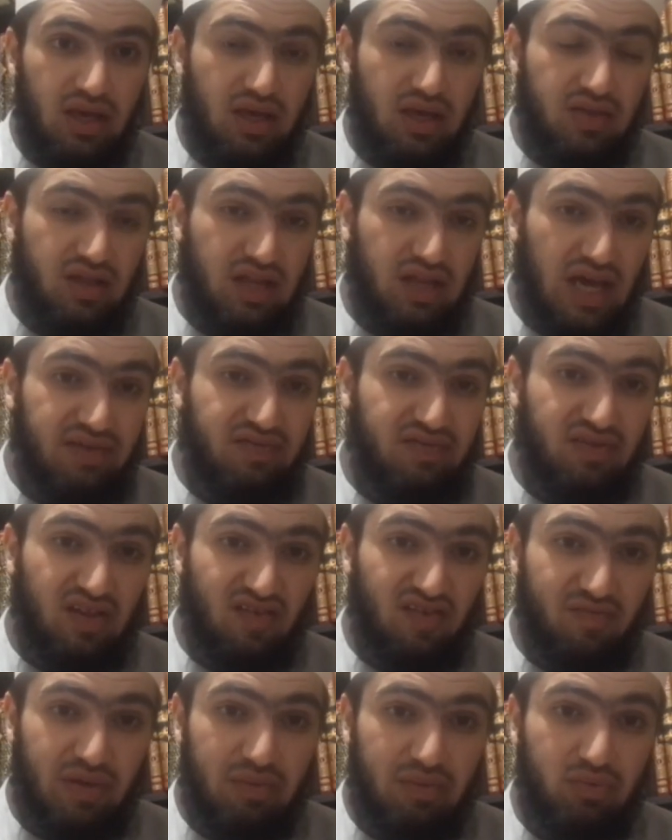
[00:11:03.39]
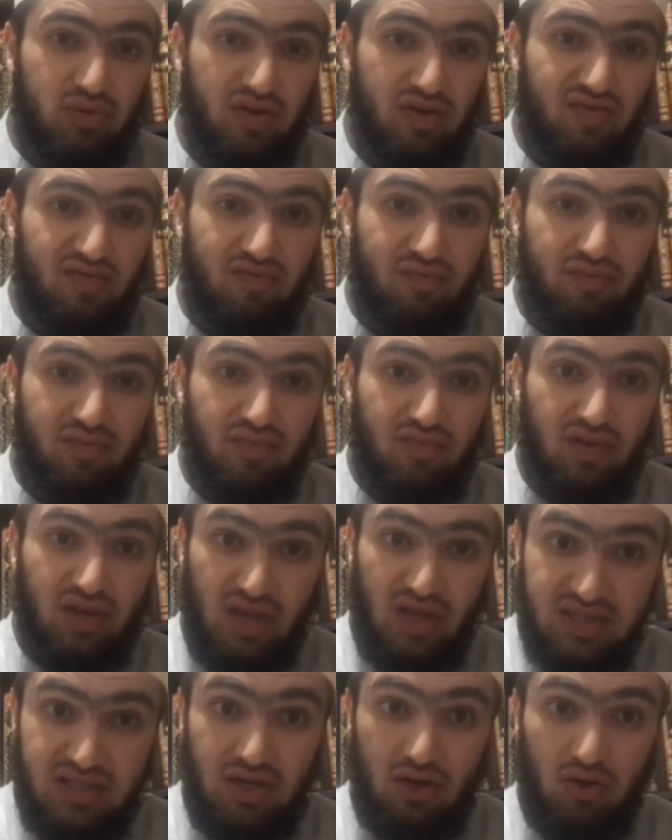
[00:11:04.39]
in the life of a lot of people who have
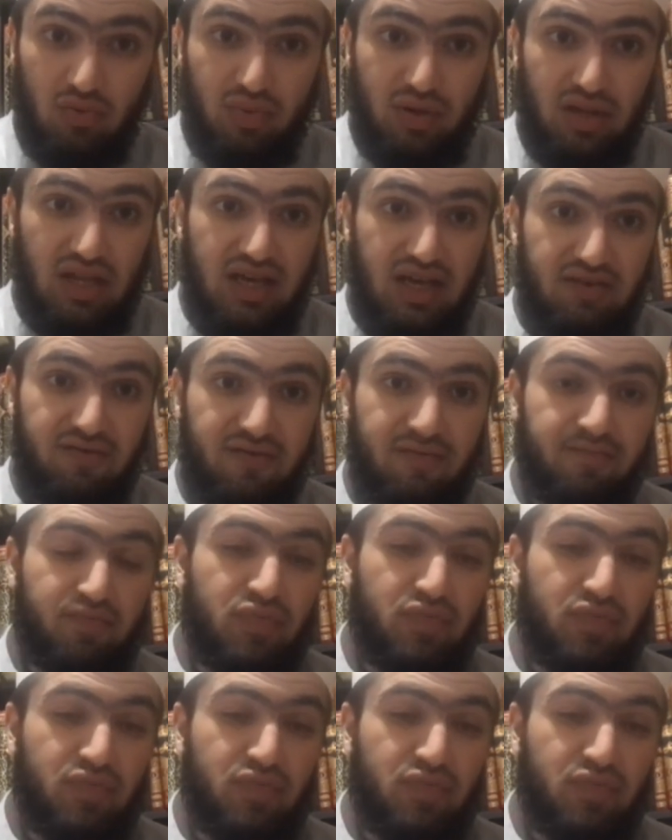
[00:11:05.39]
lost hope in life.